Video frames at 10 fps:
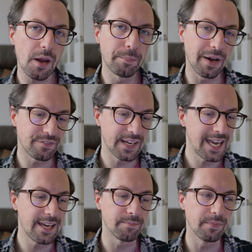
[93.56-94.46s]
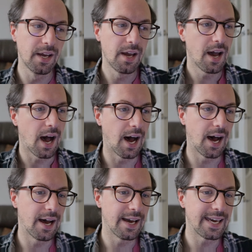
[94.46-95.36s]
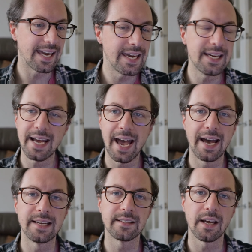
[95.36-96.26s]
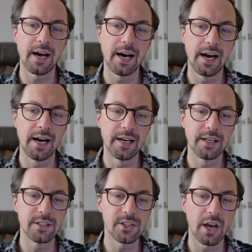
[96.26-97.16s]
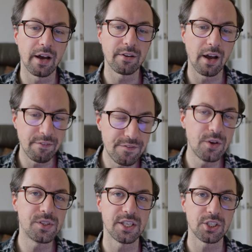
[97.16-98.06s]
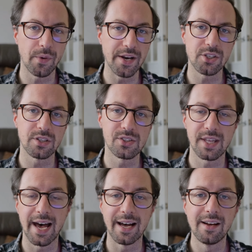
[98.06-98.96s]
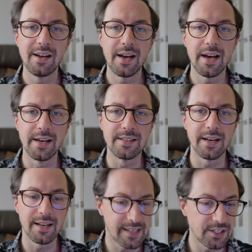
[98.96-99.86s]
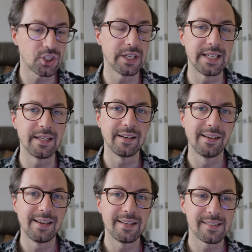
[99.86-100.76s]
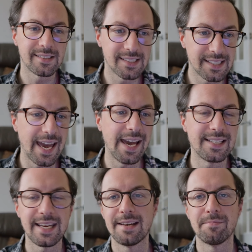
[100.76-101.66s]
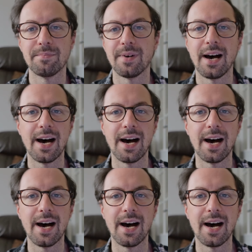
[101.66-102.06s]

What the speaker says: But for him, he had had a few situations that had essentially scared him